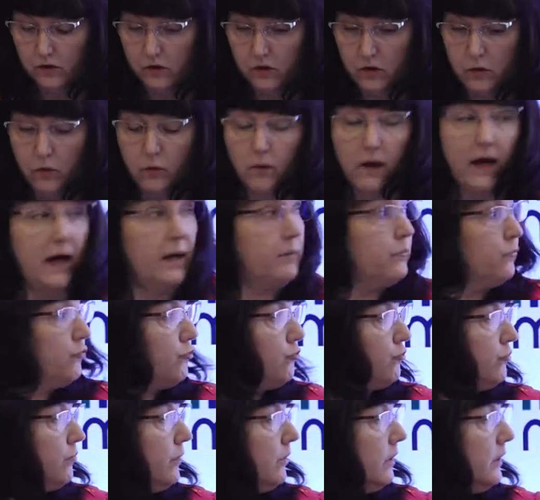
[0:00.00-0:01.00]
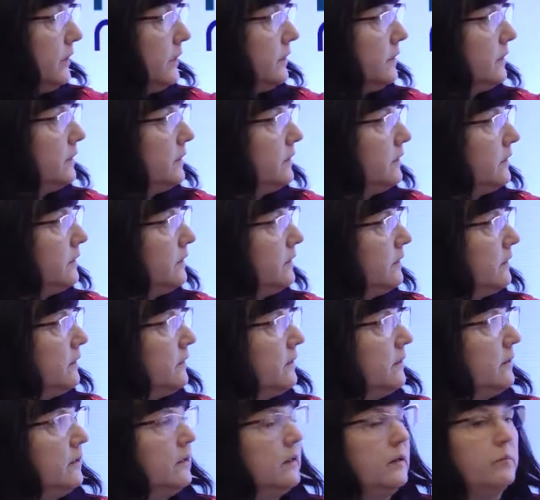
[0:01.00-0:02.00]
So I'm sure that uh,
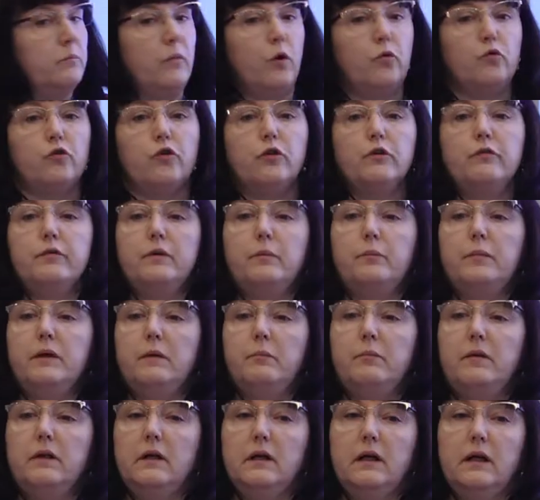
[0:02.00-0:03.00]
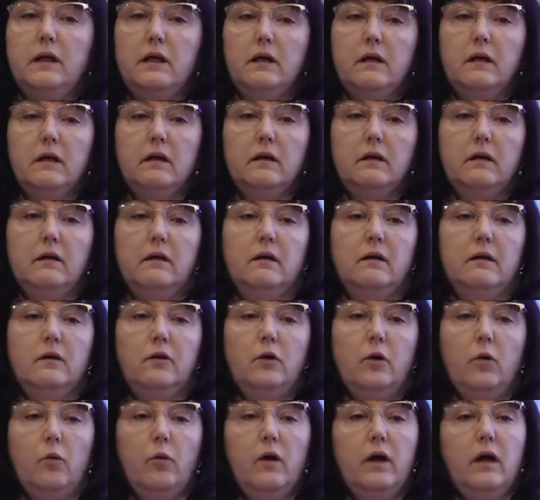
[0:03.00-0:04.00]
the most of the people here uh,
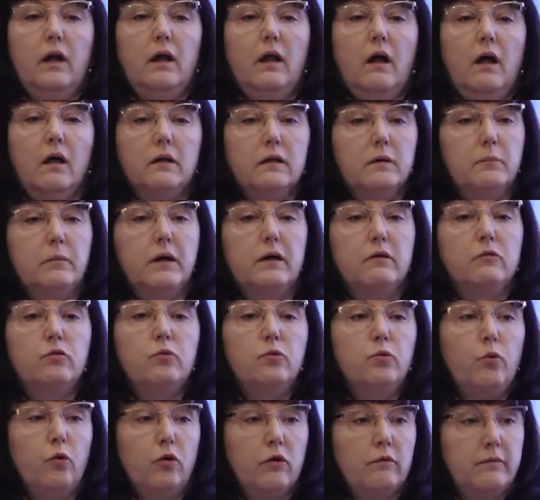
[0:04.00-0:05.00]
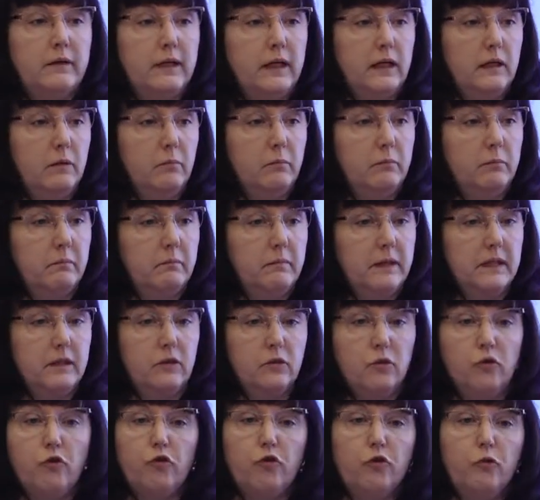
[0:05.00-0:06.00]
know a lot about Norway, but
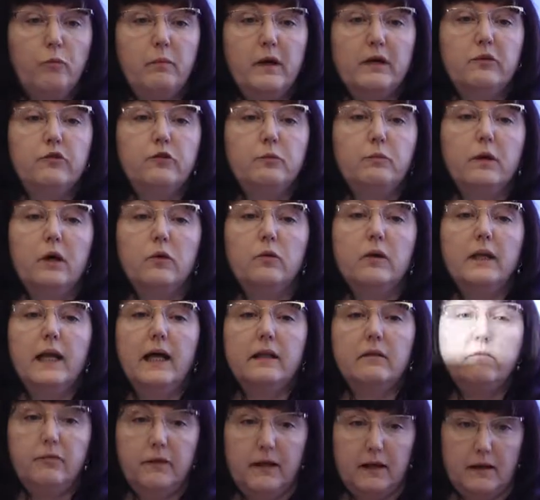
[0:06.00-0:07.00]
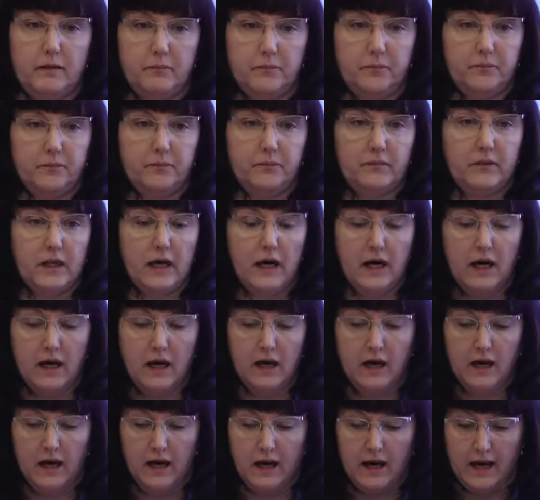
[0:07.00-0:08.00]
not so much about Latvia.
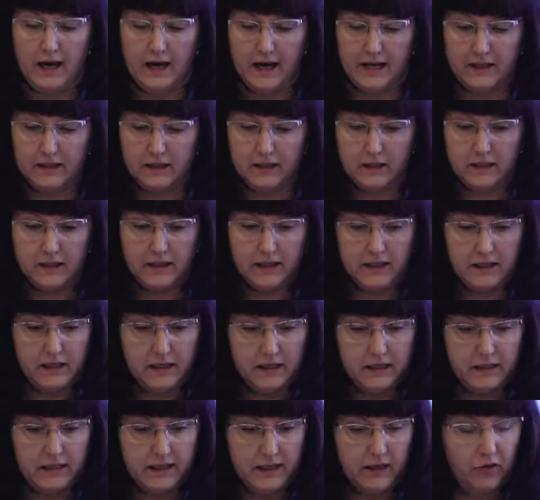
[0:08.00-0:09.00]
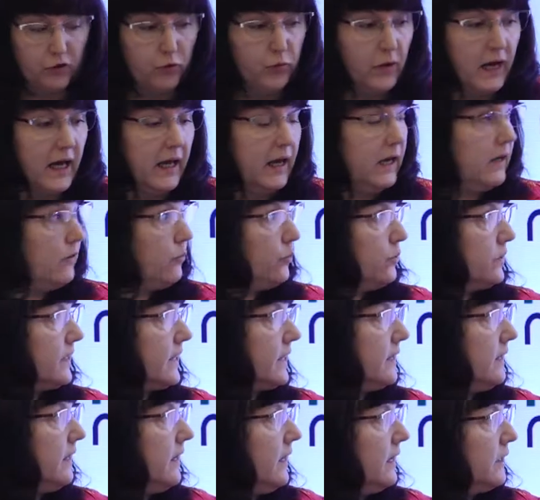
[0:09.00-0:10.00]
And uh, that's why I will
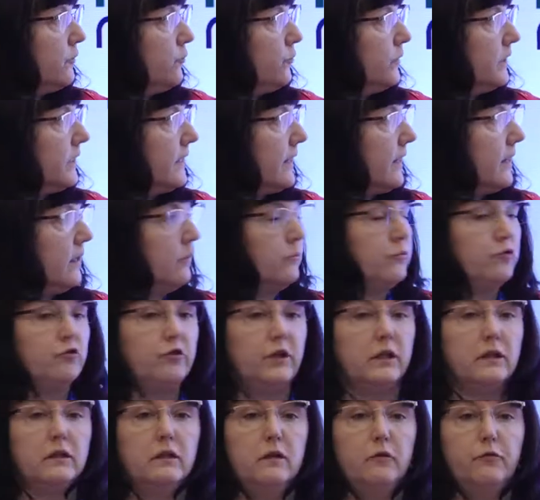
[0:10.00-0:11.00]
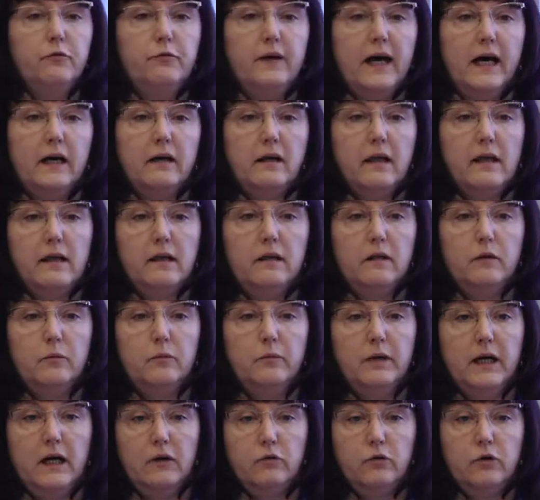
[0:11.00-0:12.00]
start with some general facts and
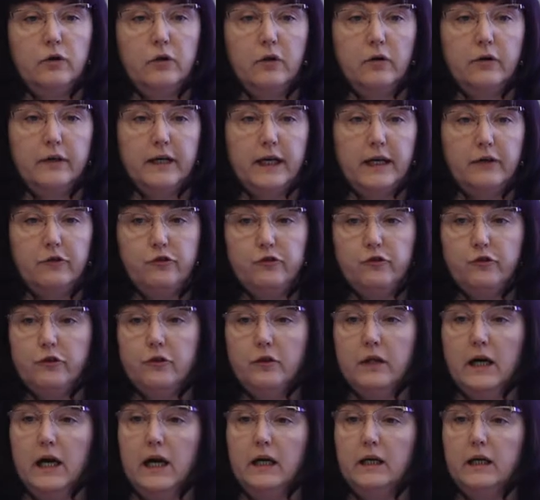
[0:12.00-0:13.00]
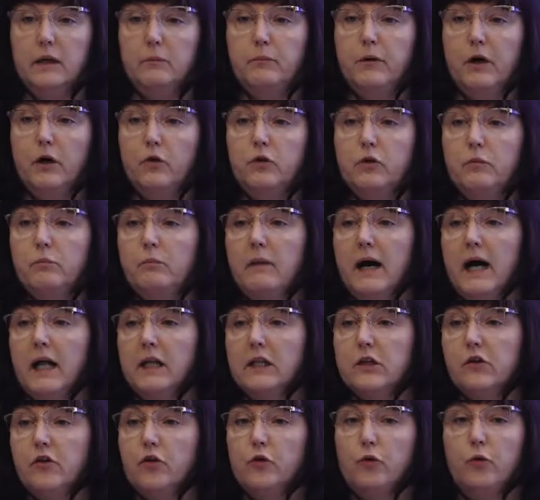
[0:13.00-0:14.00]
about location and about the
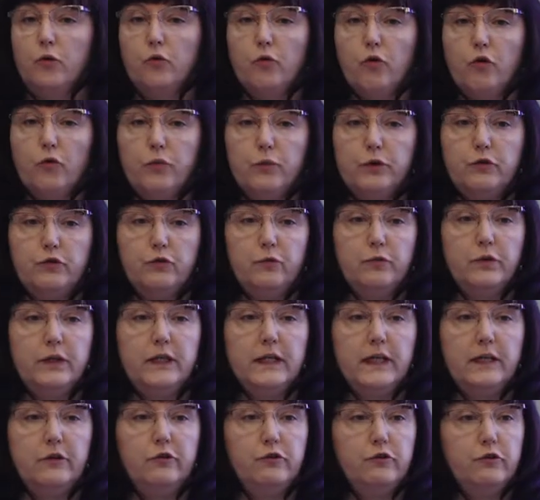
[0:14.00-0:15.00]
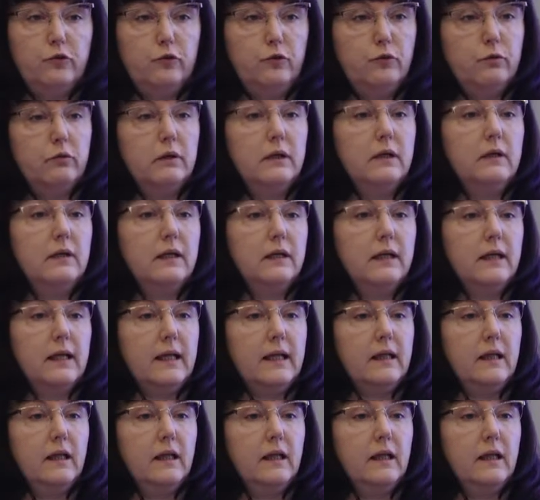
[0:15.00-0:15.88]
milestones which we reached during the